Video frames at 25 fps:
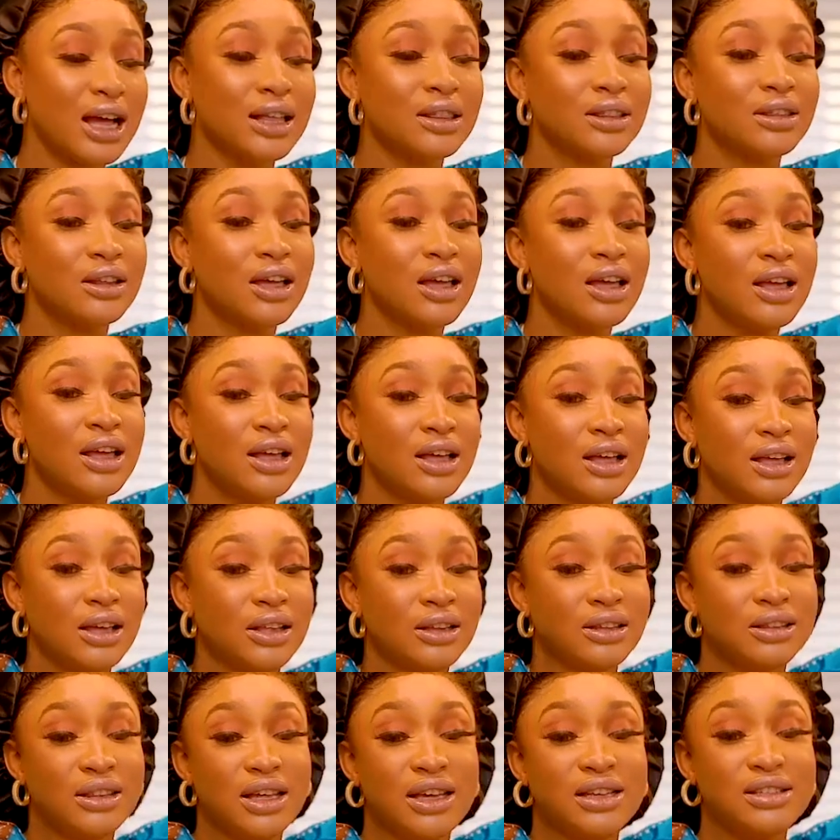And
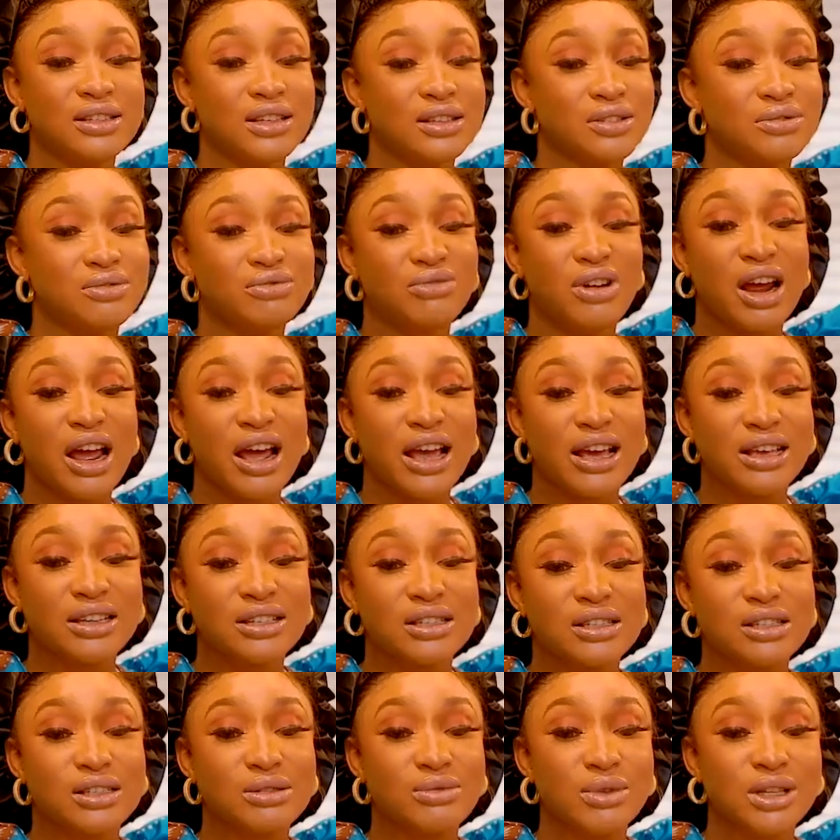this is
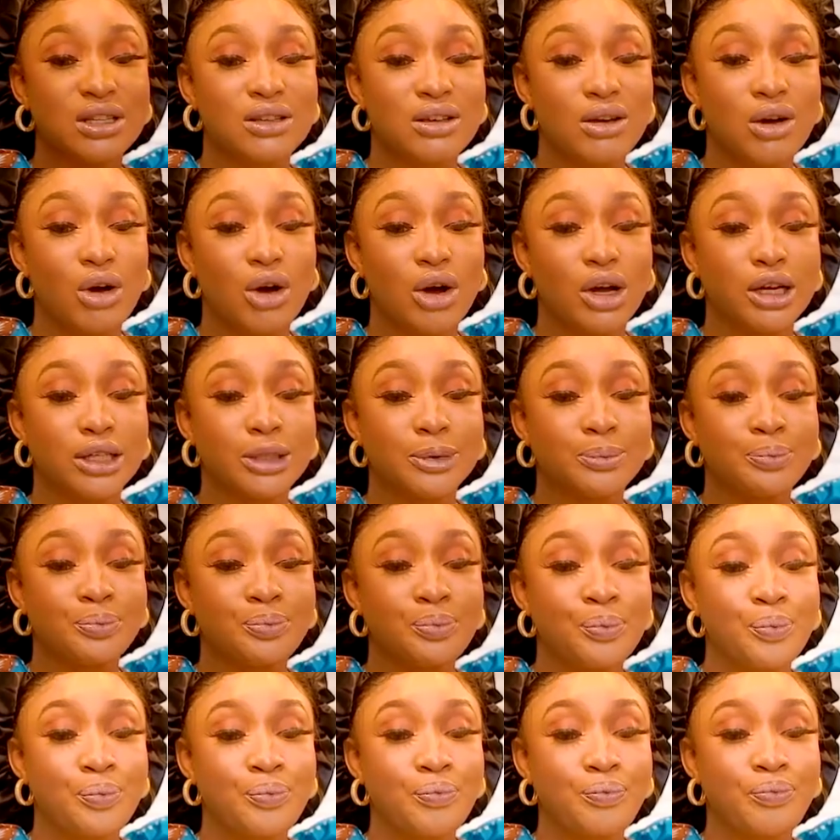rice, sweet corn,
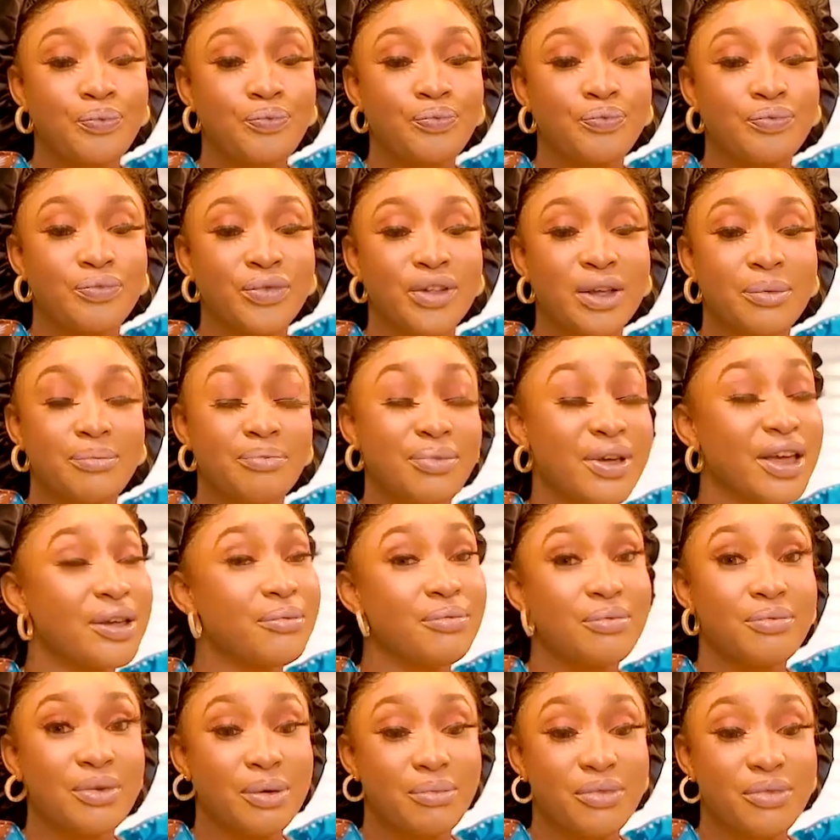baby